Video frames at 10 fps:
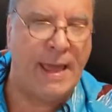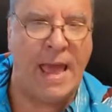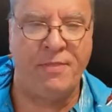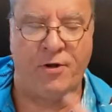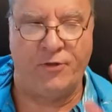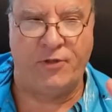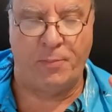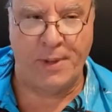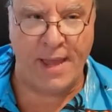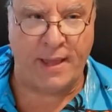And there's the
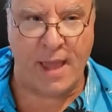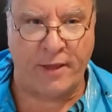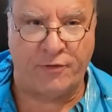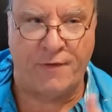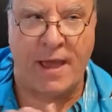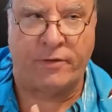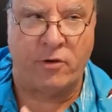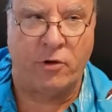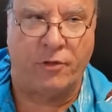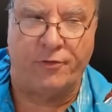big X
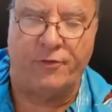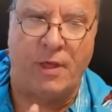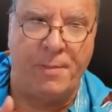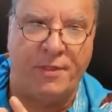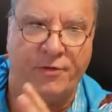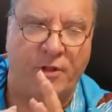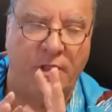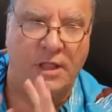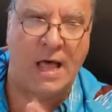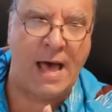factor. There's a
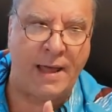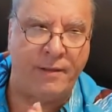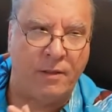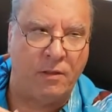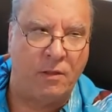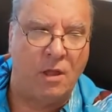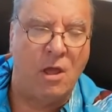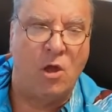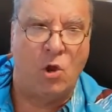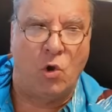lot.
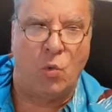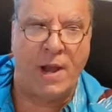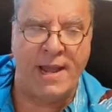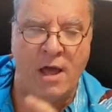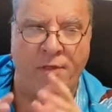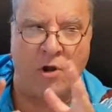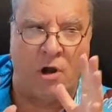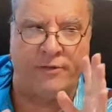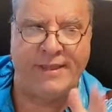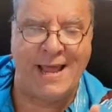Right now there
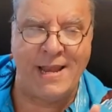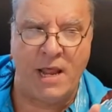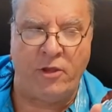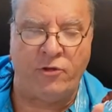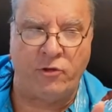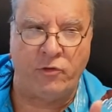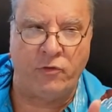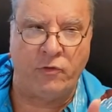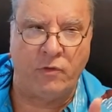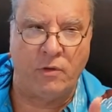are 10
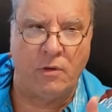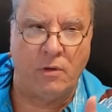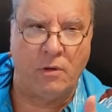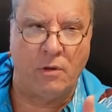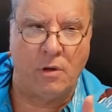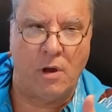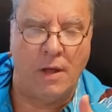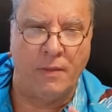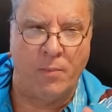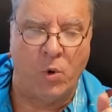nations
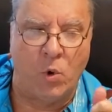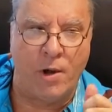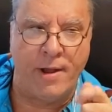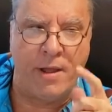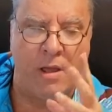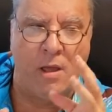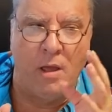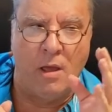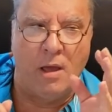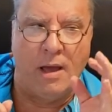on the board.
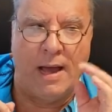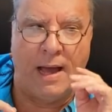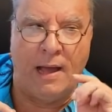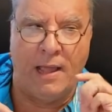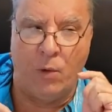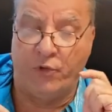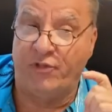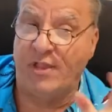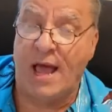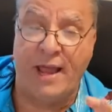It
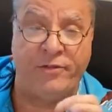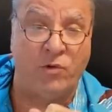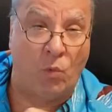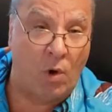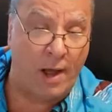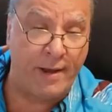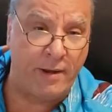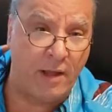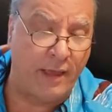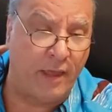was
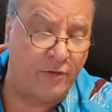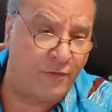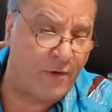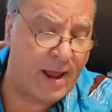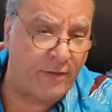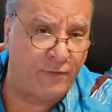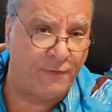9-1 against France.